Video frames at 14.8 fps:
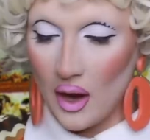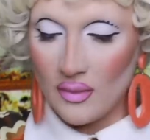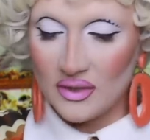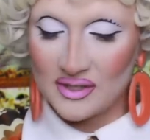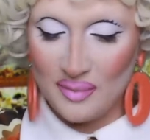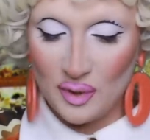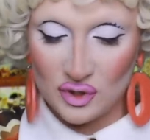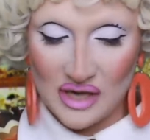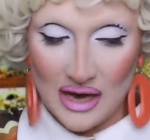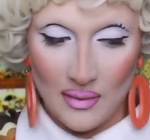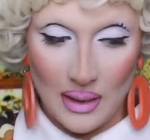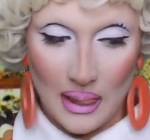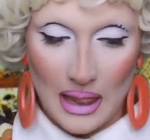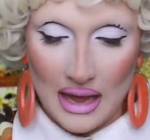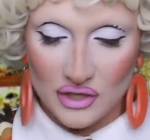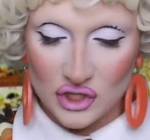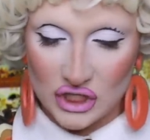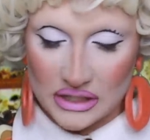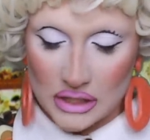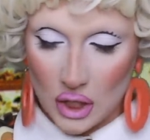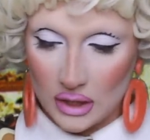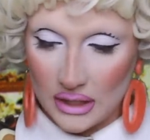going to put our
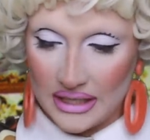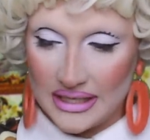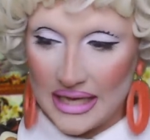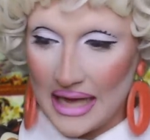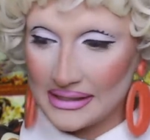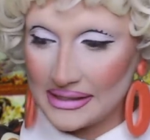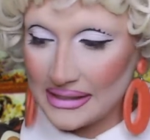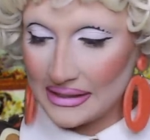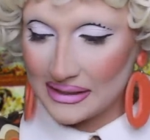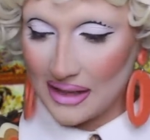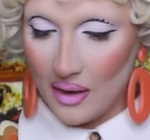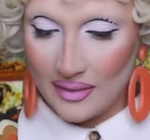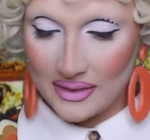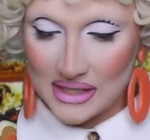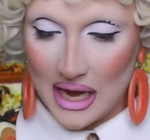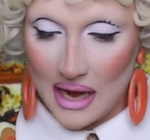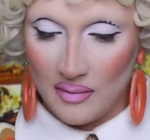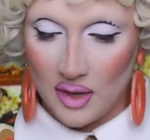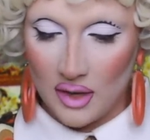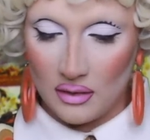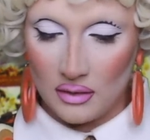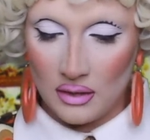lashes on. Yes, that's going to
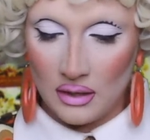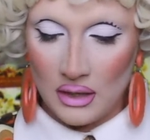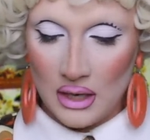happen.